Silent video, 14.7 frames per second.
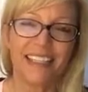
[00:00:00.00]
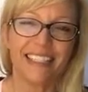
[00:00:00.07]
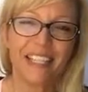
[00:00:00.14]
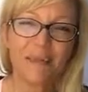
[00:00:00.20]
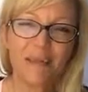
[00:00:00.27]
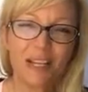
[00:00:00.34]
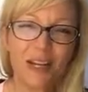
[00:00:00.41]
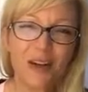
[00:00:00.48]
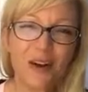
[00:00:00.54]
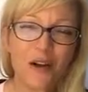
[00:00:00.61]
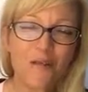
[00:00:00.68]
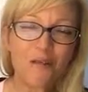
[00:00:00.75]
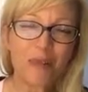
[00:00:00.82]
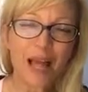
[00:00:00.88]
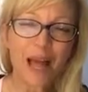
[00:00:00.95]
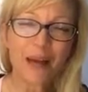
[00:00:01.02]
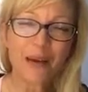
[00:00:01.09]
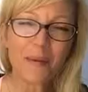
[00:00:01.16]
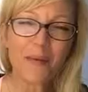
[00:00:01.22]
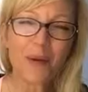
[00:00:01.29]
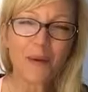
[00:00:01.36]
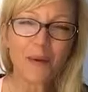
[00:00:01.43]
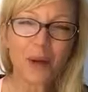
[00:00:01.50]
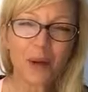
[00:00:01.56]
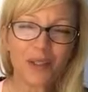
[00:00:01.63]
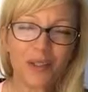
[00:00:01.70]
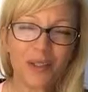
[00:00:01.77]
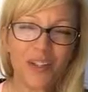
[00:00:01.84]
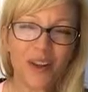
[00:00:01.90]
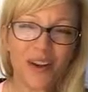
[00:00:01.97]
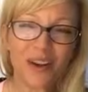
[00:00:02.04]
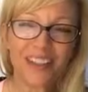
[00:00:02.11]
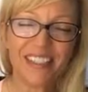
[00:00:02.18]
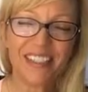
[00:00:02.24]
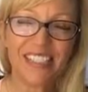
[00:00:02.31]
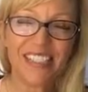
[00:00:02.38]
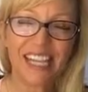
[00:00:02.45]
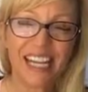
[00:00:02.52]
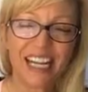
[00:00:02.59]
team leader of Platinum Rock Stars,